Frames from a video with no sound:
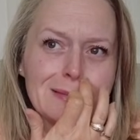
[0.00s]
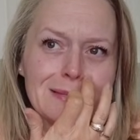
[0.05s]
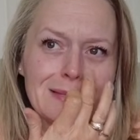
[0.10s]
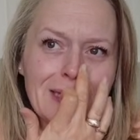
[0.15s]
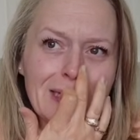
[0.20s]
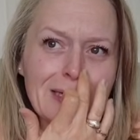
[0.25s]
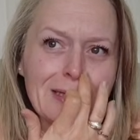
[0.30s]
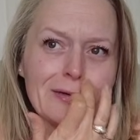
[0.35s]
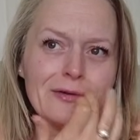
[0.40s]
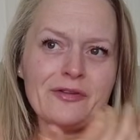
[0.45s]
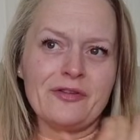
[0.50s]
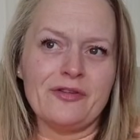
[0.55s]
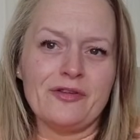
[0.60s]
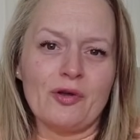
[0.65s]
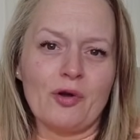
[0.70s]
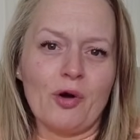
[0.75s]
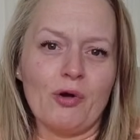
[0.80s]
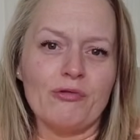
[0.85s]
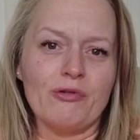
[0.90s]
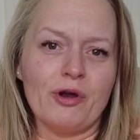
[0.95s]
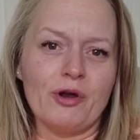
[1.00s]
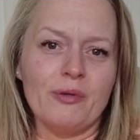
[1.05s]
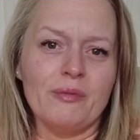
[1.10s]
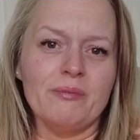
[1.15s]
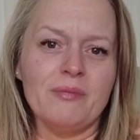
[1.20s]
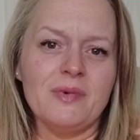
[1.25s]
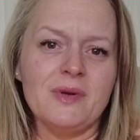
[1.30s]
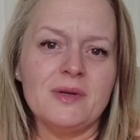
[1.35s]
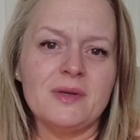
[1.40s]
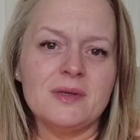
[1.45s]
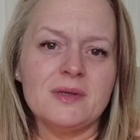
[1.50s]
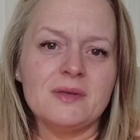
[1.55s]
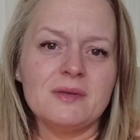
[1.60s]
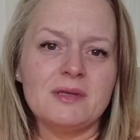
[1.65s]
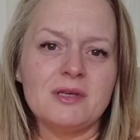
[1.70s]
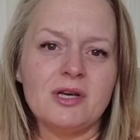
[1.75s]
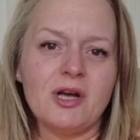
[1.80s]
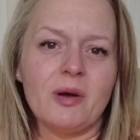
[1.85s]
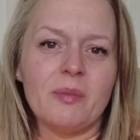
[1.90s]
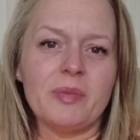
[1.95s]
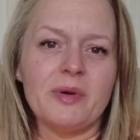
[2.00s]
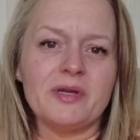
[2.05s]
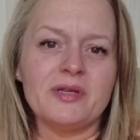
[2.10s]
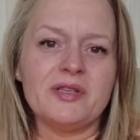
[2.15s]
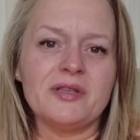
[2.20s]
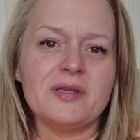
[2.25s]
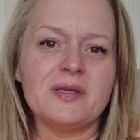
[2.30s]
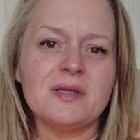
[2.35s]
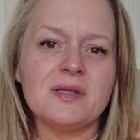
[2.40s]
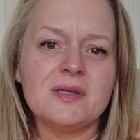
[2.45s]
like a storeroom cupboard,